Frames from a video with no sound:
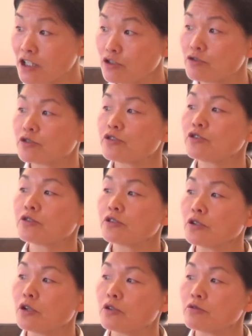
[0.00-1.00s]
You should
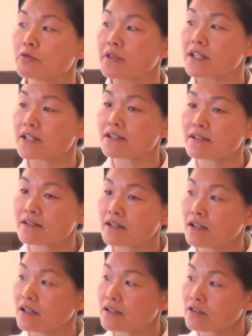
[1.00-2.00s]
know this
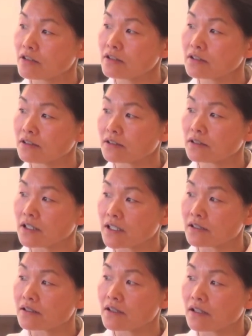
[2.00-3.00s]
circle
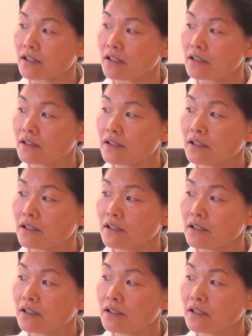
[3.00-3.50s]
is the